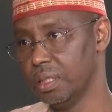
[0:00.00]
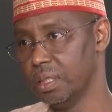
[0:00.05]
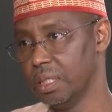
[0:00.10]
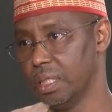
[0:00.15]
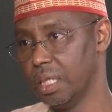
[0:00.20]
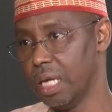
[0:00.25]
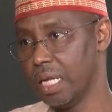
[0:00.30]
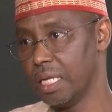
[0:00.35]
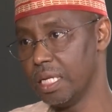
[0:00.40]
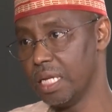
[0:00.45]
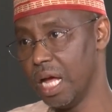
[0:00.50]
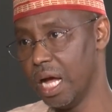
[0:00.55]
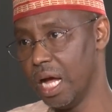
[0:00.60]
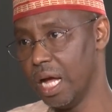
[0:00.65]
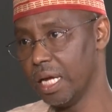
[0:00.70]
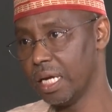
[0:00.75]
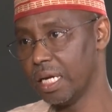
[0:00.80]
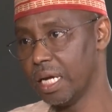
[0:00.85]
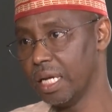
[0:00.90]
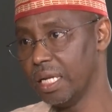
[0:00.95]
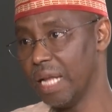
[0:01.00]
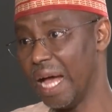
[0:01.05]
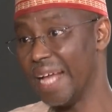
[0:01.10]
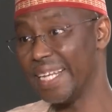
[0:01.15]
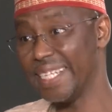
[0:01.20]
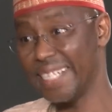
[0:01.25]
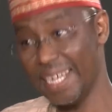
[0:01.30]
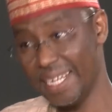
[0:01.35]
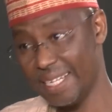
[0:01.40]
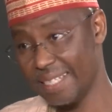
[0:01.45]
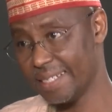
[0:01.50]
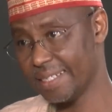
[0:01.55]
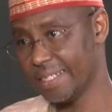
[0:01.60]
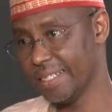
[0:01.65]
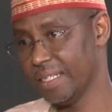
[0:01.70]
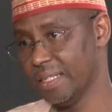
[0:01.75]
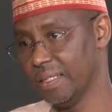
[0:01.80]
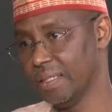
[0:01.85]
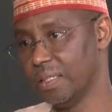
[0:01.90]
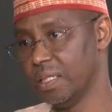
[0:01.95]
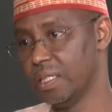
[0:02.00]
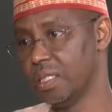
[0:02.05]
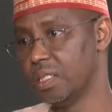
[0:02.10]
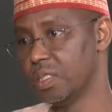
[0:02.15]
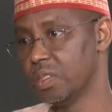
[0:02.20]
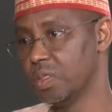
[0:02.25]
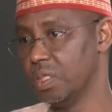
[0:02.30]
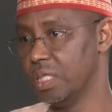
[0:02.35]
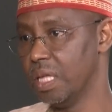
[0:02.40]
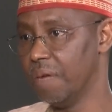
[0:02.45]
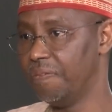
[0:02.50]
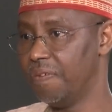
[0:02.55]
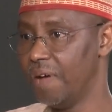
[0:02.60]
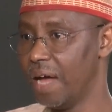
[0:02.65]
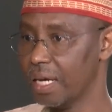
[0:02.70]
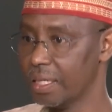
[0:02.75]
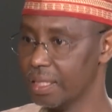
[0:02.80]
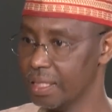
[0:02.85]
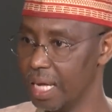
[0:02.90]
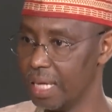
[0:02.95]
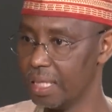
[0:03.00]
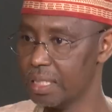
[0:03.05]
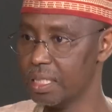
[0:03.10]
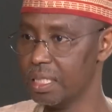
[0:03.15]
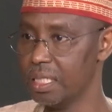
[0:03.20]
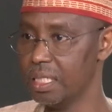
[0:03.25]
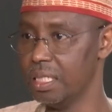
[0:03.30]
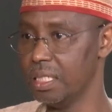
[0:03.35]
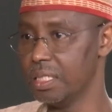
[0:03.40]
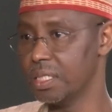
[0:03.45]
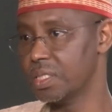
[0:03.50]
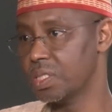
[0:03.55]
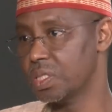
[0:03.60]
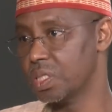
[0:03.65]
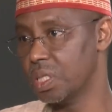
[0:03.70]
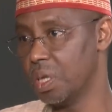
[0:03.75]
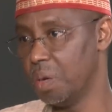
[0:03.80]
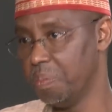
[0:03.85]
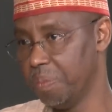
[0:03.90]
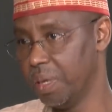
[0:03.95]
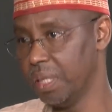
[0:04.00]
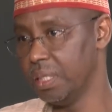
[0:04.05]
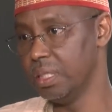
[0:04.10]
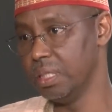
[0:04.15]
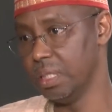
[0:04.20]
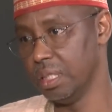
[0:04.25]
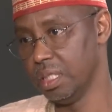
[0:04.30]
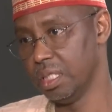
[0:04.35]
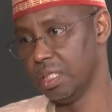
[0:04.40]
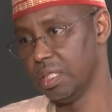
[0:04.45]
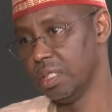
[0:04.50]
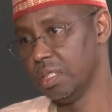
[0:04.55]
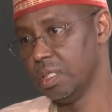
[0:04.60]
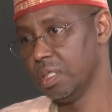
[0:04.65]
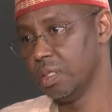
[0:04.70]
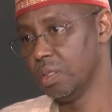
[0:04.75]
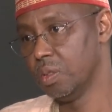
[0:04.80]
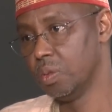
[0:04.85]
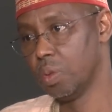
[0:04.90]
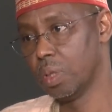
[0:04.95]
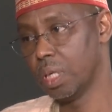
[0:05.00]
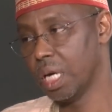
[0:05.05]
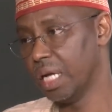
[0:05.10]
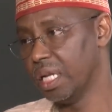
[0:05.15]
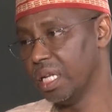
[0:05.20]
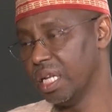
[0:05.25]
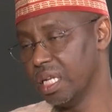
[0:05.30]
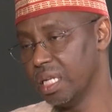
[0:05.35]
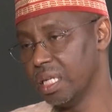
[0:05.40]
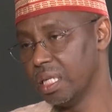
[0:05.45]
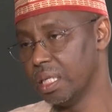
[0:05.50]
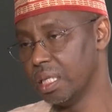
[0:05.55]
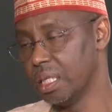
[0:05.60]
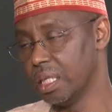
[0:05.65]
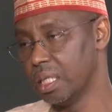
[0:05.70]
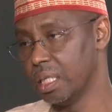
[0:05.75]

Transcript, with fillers: and I can attest to the fact that he is somebody who can